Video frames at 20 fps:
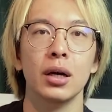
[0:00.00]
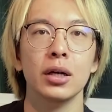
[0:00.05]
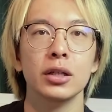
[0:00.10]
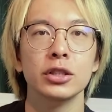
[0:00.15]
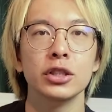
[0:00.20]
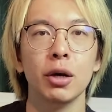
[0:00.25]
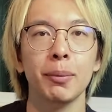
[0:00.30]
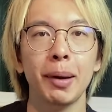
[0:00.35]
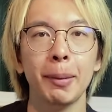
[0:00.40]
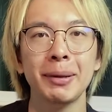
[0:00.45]

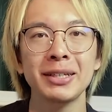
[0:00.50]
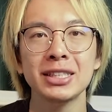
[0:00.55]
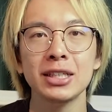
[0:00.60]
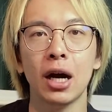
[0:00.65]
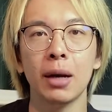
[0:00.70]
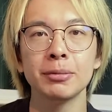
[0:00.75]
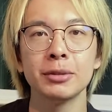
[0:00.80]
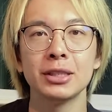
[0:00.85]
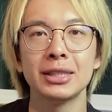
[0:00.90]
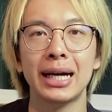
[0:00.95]
So my best
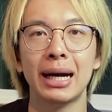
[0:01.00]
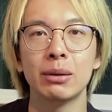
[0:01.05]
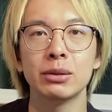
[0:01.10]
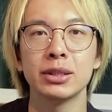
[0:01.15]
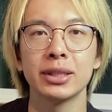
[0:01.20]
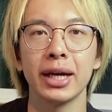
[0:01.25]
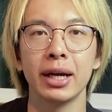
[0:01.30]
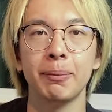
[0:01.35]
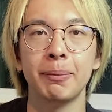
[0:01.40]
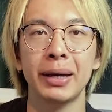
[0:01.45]
option now is to
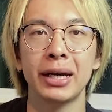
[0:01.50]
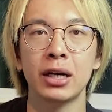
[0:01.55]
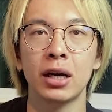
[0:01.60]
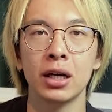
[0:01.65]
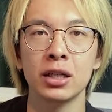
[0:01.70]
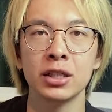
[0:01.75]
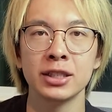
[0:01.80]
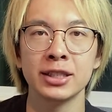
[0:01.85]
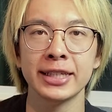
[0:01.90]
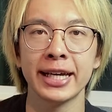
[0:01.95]
get a better
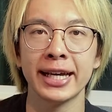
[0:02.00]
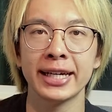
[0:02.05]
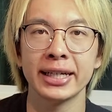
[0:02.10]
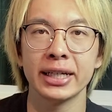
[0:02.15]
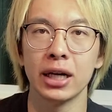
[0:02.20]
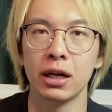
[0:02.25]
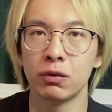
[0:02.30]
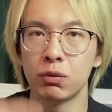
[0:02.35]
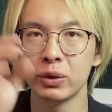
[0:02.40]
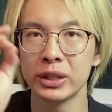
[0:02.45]
understanding
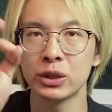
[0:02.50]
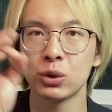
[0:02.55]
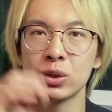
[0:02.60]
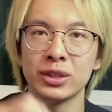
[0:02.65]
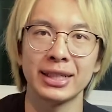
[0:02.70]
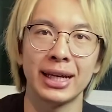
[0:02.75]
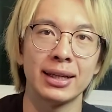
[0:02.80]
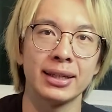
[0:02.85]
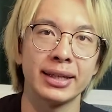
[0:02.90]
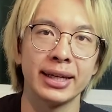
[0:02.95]
of resource
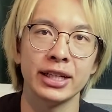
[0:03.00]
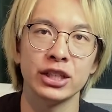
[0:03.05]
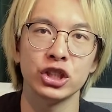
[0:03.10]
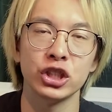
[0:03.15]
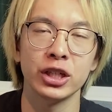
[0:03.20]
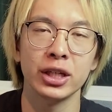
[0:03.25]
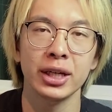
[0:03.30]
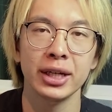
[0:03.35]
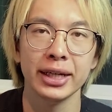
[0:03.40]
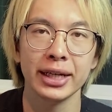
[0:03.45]
allocation
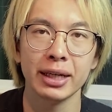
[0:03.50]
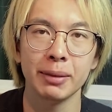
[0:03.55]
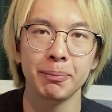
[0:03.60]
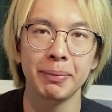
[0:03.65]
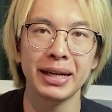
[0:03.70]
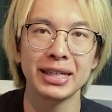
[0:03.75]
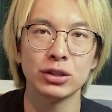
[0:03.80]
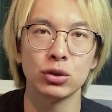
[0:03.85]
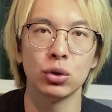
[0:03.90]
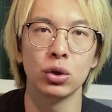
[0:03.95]
in
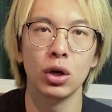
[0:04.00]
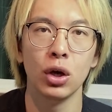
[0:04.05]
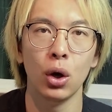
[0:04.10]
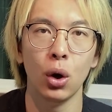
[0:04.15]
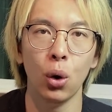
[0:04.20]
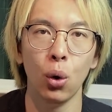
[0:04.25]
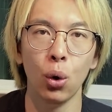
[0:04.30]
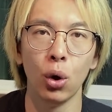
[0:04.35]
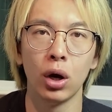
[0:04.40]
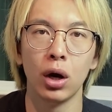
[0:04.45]
Bazel,
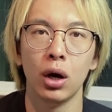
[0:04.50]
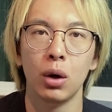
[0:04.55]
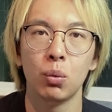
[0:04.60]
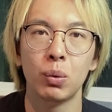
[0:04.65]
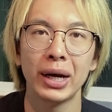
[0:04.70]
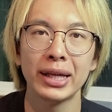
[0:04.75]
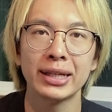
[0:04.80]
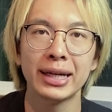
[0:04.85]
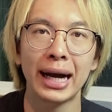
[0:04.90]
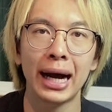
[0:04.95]
or
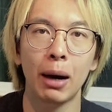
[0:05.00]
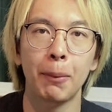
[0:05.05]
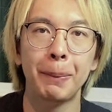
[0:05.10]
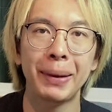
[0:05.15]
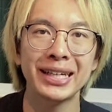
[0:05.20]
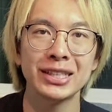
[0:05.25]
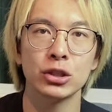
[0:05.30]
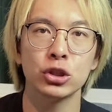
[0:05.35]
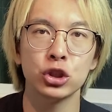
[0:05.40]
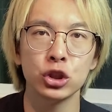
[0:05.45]
rather how
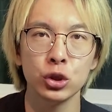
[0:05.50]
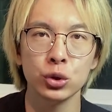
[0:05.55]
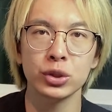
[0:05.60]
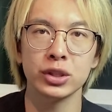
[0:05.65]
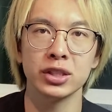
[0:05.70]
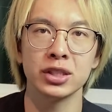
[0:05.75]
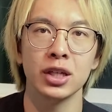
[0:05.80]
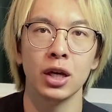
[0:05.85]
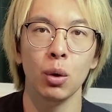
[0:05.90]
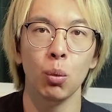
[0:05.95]
Bazel chooses
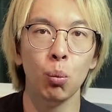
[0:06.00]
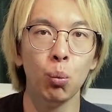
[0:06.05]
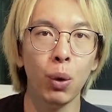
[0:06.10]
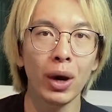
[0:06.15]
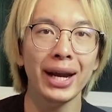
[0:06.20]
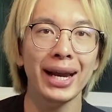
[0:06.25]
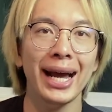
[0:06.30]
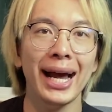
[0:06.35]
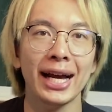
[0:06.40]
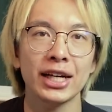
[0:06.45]
what
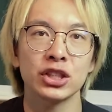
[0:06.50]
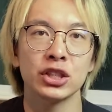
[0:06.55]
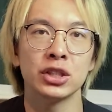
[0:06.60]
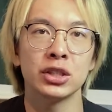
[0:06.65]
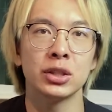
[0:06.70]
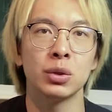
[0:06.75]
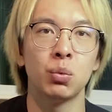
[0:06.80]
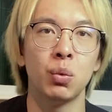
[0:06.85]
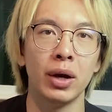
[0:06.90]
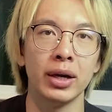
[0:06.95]
actions to
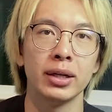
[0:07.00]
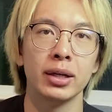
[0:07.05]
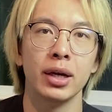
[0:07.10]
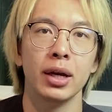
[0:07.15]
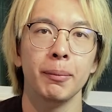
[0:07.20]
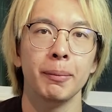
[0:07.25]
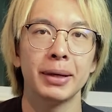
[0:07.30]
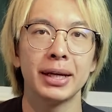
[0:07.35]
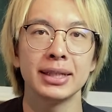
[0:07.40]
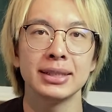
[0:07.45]
run,
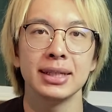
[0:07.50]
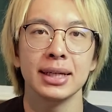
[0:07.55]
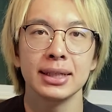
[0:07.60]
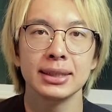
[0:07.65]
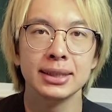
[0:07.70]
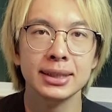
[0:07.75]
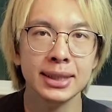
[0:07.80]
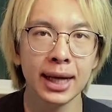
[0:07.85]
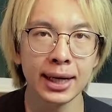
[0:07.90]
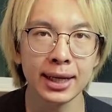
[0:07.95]
because
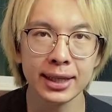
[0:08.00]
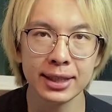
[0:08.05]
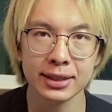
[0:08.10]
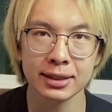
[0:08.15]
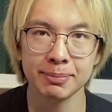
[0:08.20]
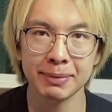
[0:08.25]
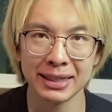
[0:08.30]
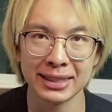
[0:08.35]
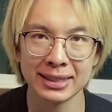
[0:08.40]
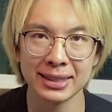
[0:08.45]
none of this
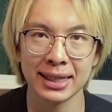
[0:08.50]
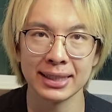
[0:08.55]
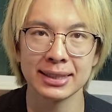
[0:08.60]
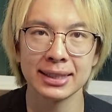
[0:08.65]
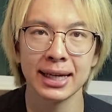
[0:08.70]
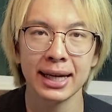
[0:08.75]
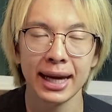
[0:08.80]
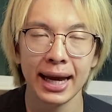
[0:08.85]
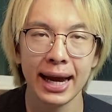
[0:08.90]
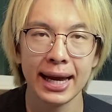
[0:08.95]
makes sense,
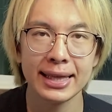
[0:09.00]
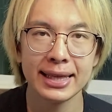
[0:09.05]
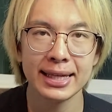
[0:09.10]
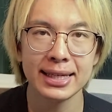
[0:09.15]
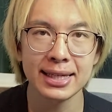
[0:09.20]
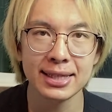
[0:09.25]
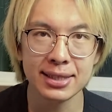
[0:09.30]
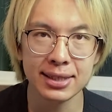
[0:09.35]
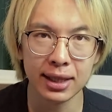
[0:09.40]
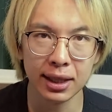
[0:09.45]
and this
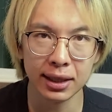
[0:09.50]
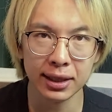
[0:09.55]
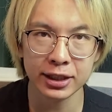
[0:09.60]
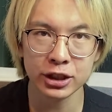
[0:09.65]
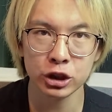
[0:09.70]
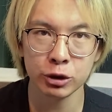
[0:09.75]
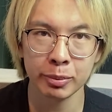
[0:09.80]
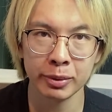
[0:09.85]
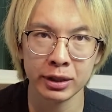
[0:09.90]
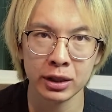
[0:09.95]
is the
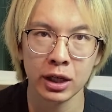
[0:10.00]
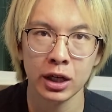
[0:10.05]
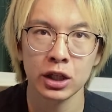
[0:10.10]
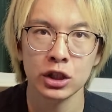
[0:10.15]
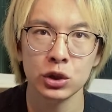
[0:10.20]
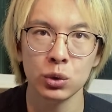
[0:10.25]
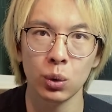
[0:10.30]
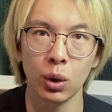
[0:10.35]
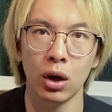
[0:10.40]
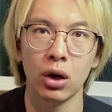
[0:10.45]
linchpin
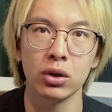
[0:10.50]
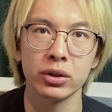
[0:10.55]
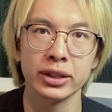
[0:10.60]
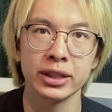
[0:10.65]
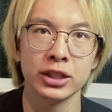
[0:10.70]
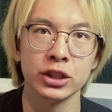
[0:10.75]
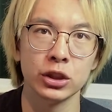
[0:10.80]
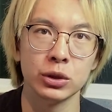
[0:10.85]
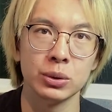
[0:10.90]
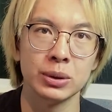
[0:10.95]
to all the
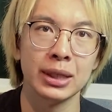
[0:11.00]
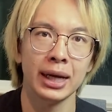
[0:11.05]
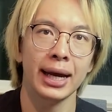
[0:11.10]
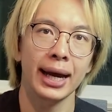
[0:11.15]
issues.